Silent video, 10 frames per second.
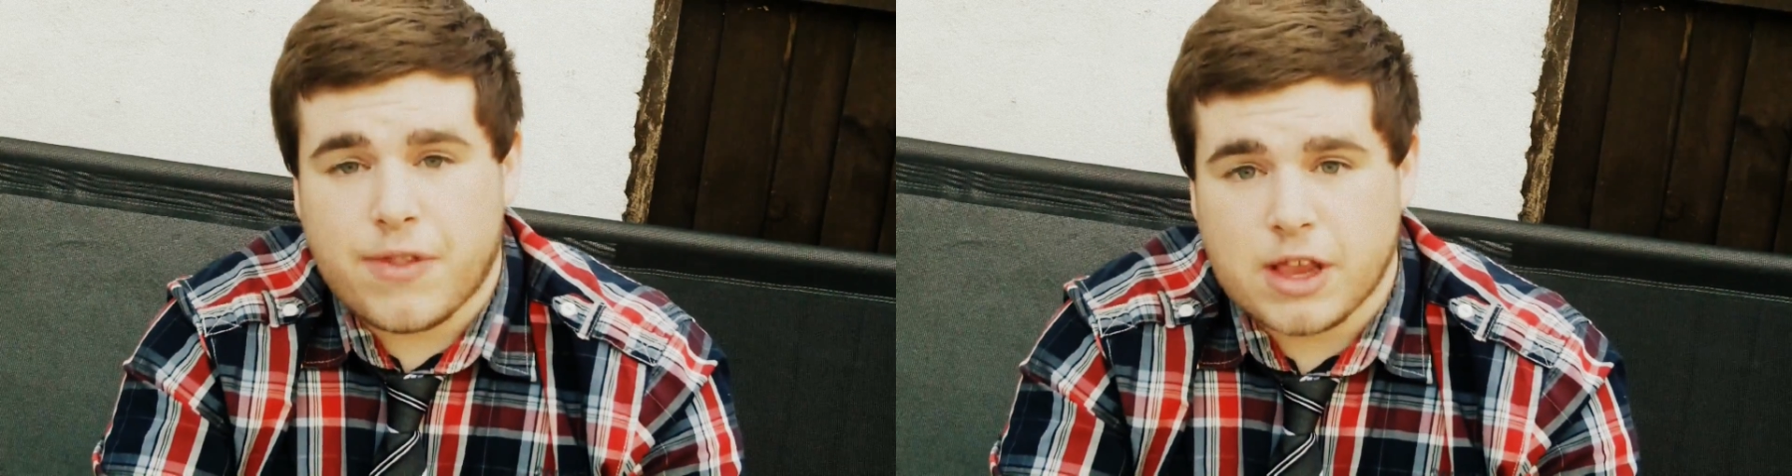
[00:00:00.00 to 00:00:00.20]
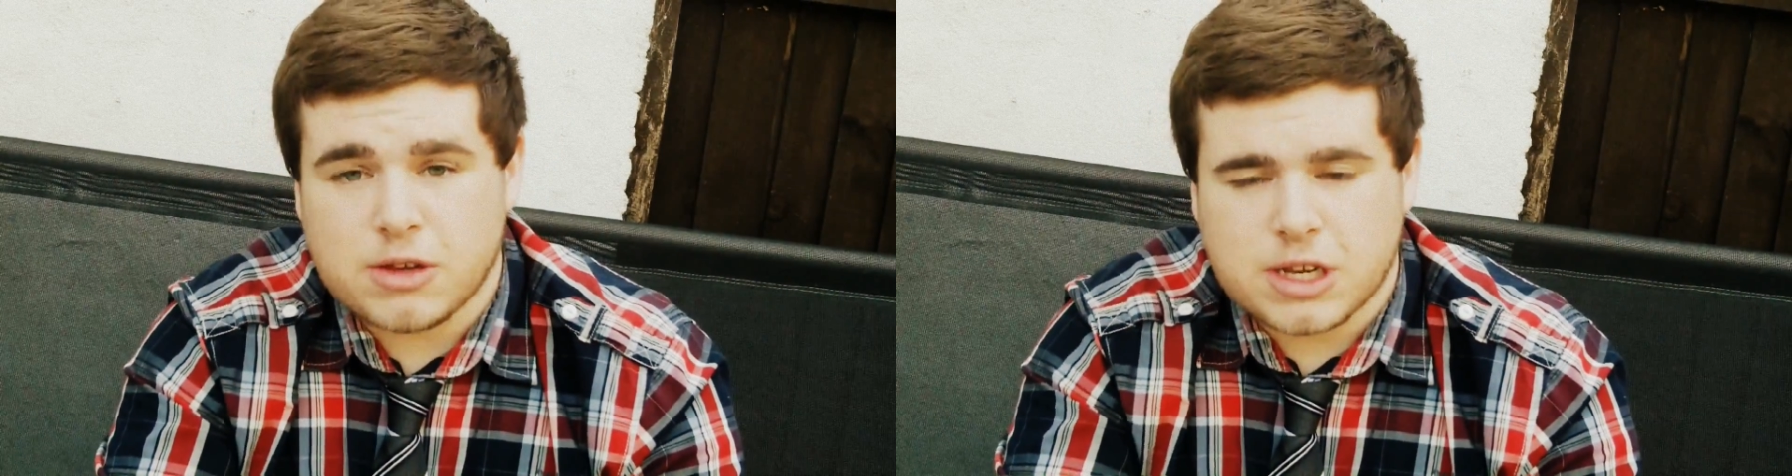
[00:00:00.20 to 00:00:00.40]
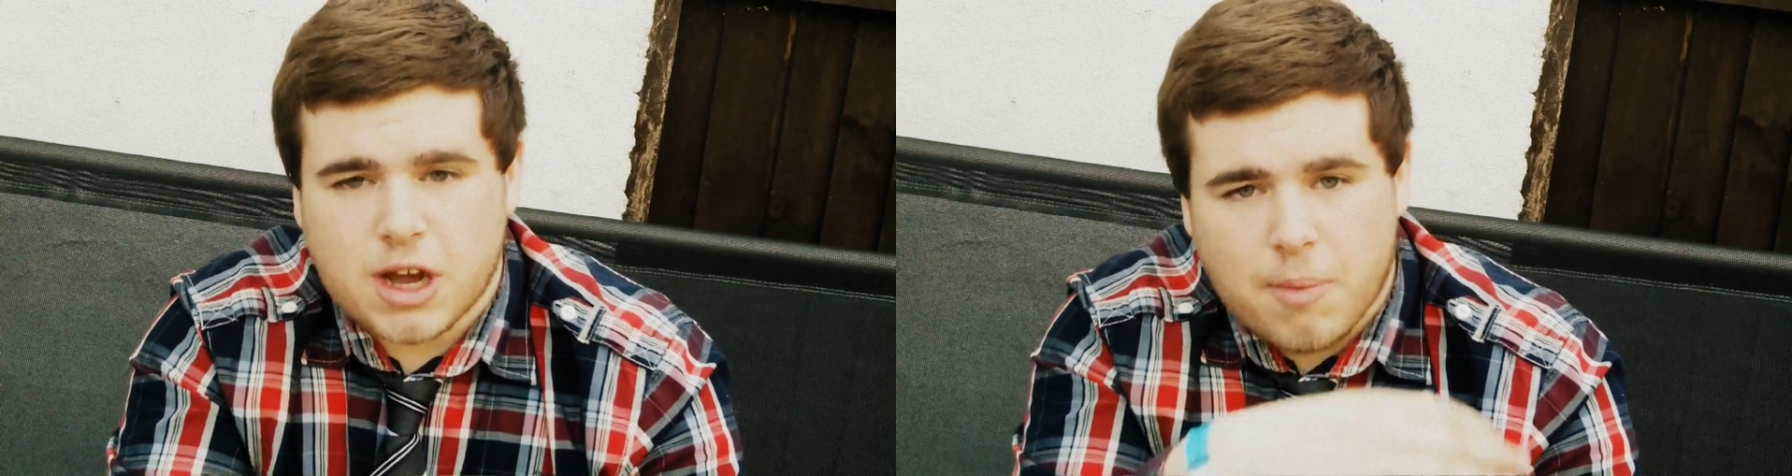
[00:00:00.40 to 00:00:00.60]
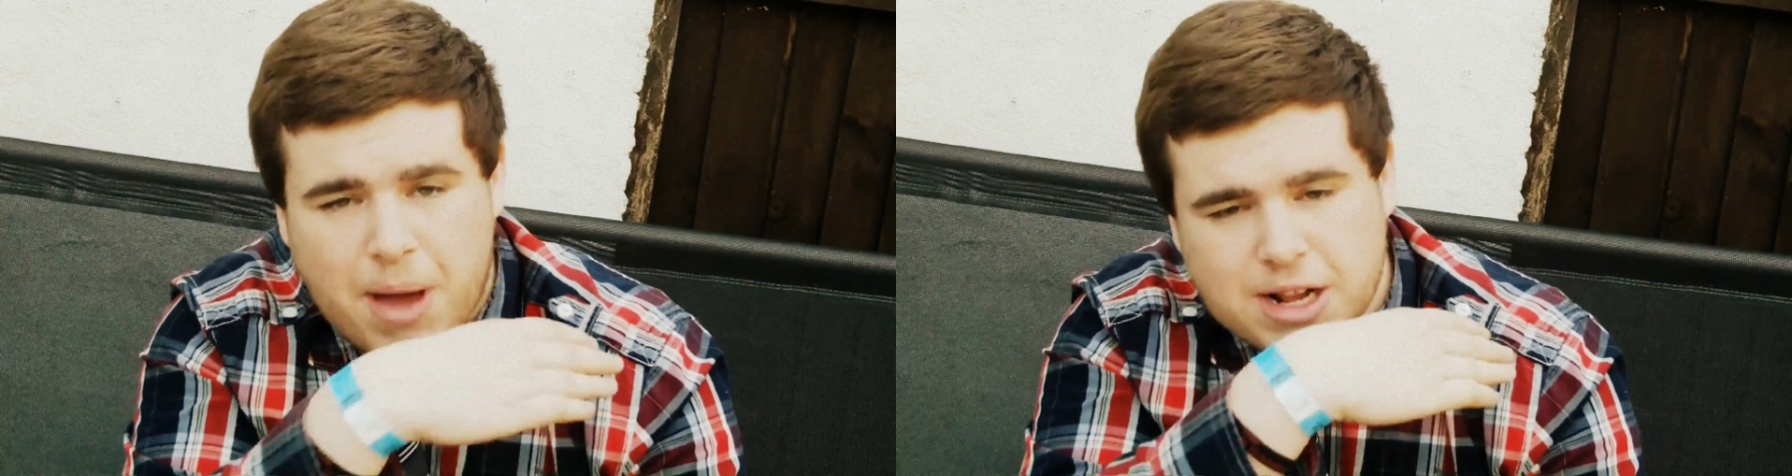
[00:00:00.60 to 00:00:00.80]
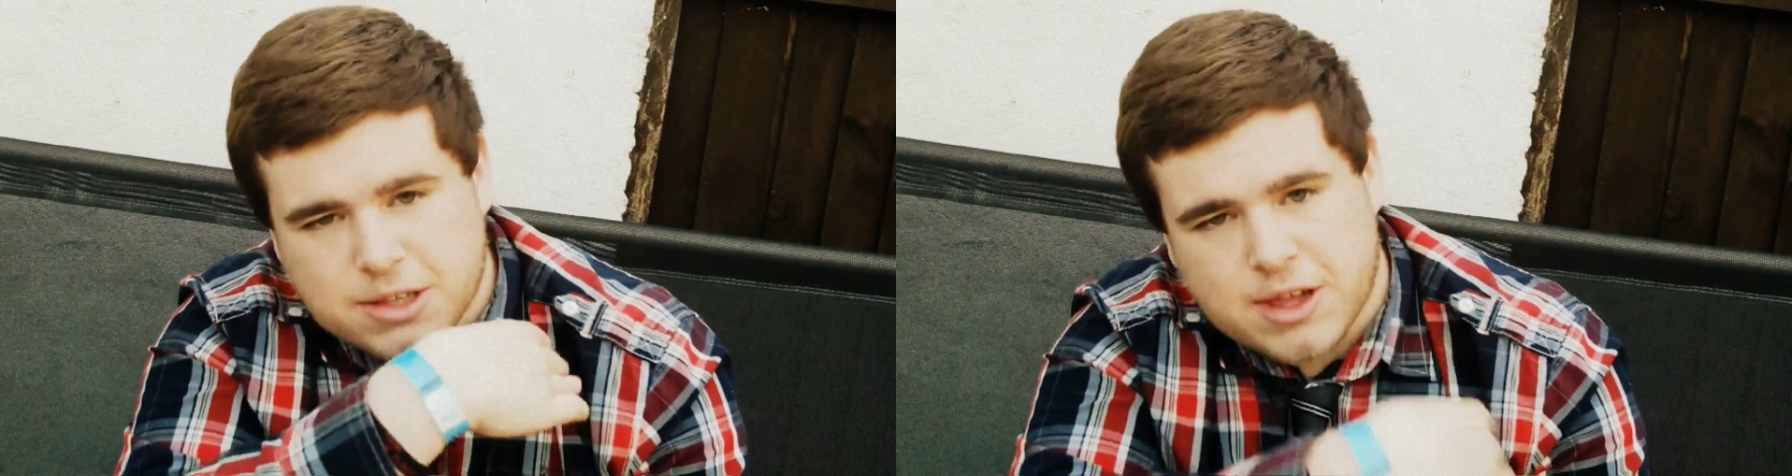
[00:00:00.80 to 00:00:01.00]
usually cut
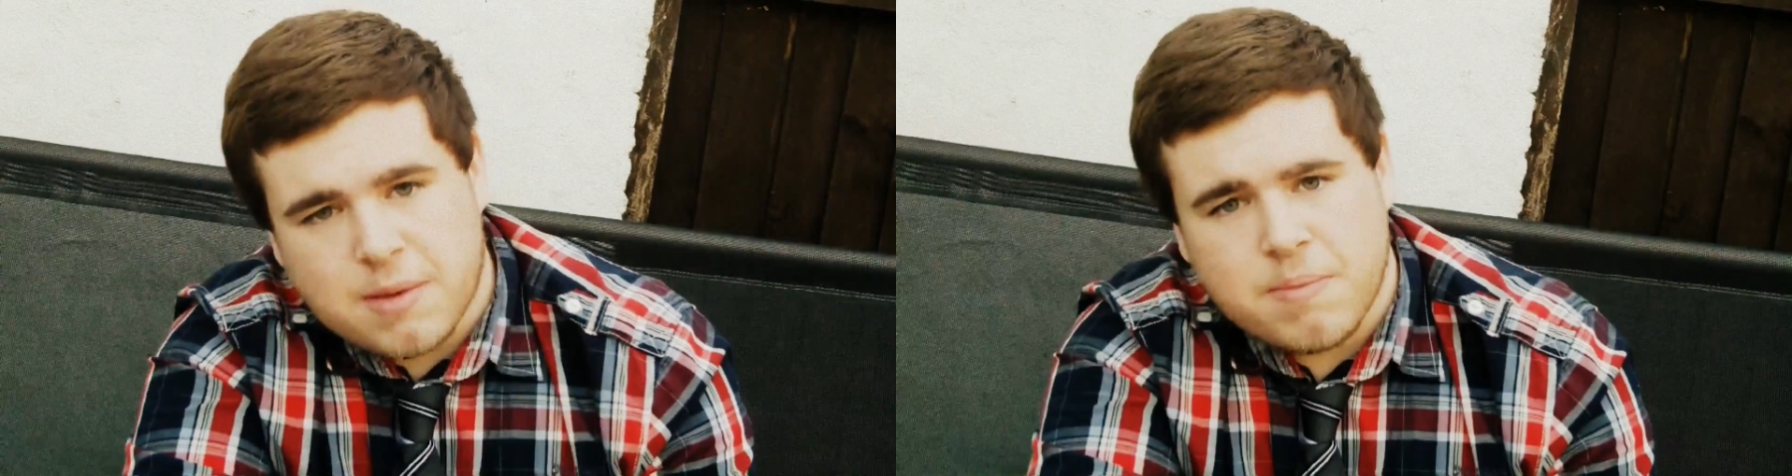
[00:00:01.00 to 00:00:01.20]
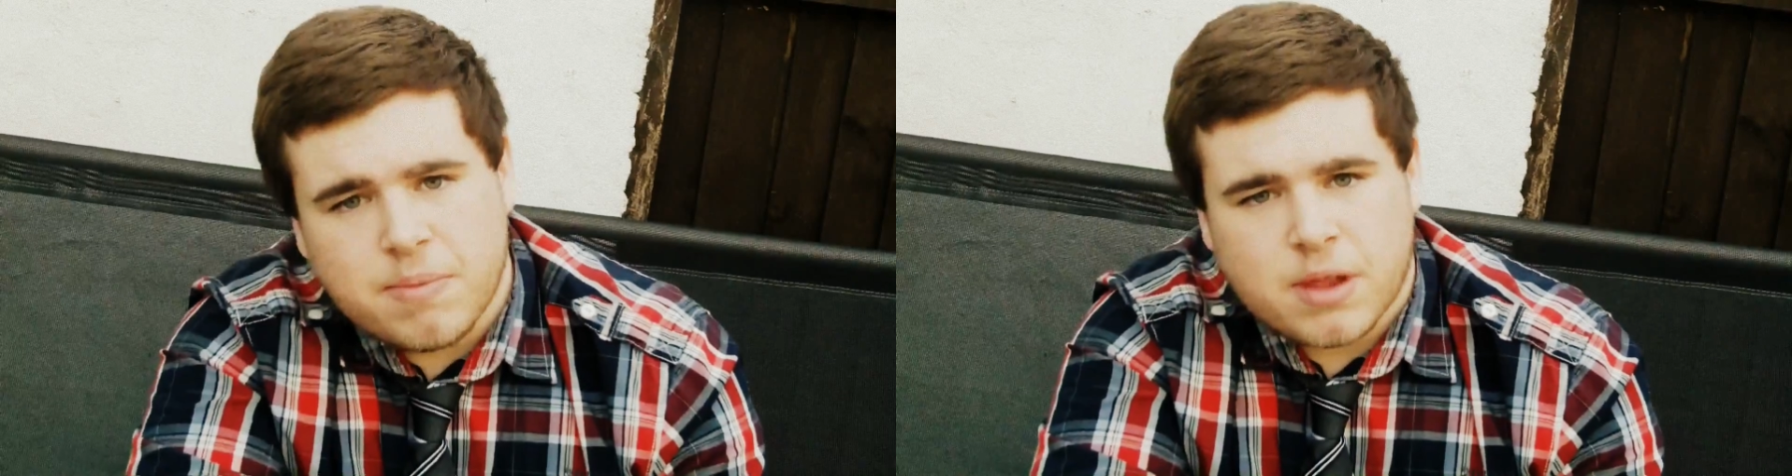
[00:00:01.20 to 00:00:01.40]
back to them,